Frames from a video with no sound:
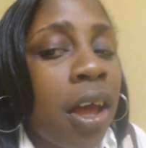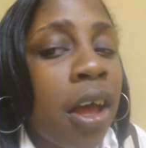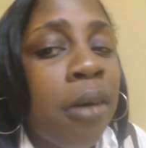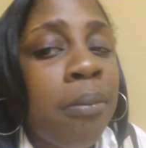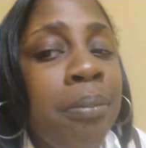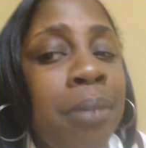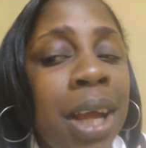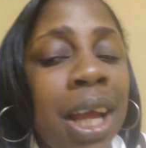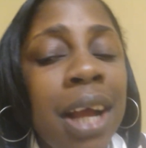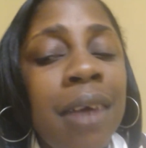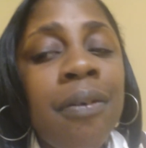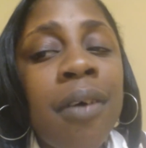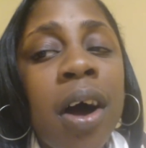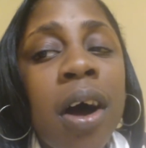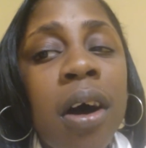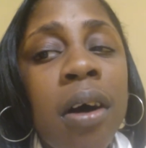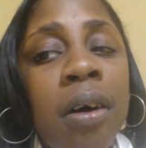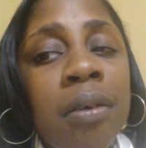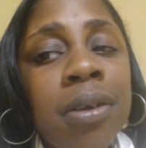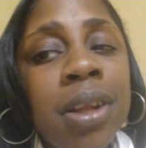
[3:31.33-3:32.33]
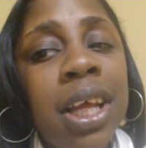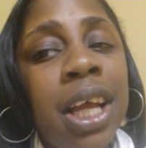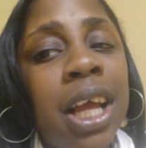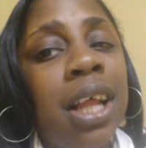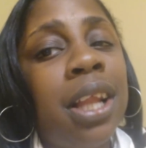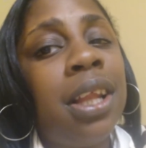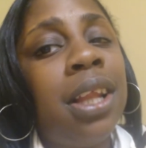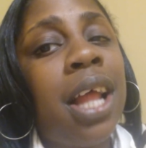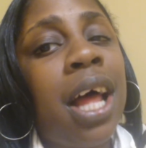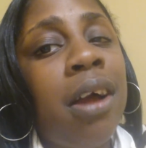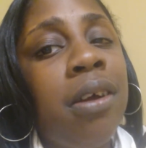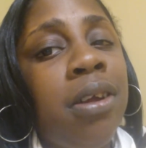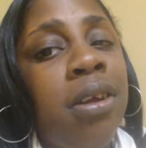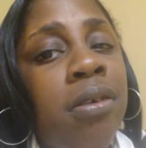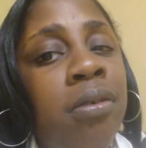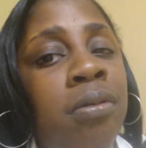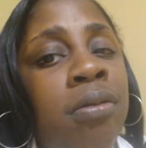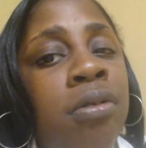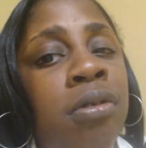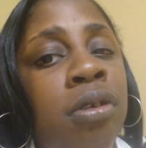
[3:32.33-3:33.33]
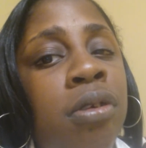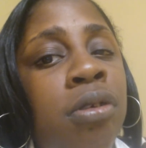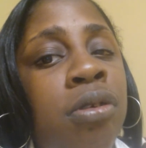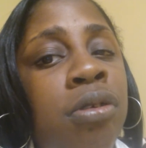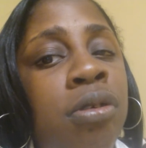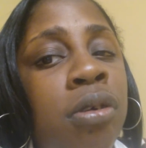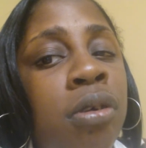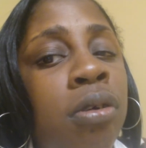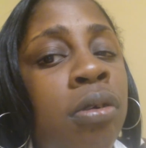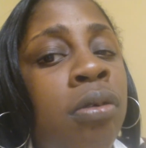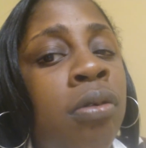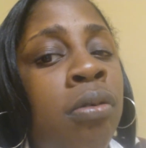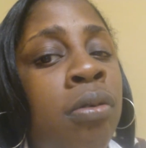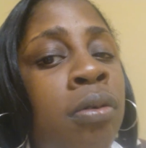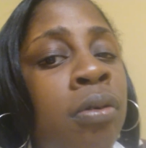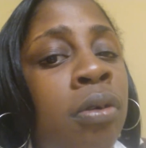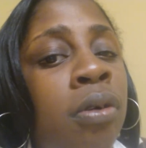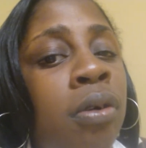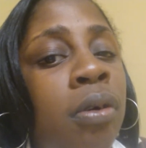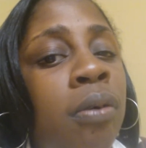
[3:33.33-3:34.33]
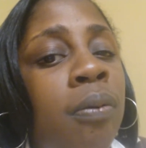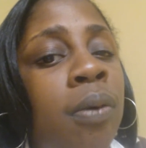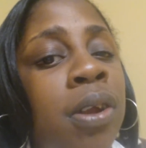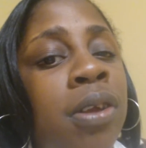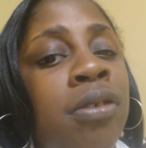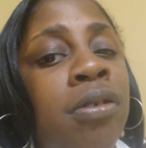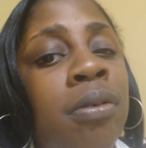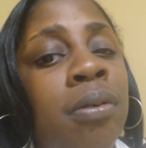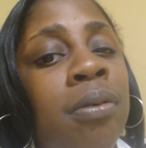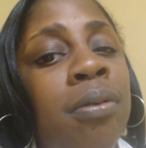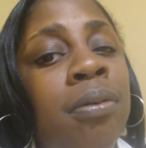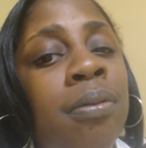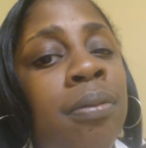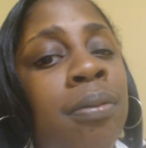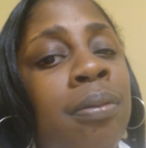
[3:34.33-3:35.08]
a man will only allow you to do what you...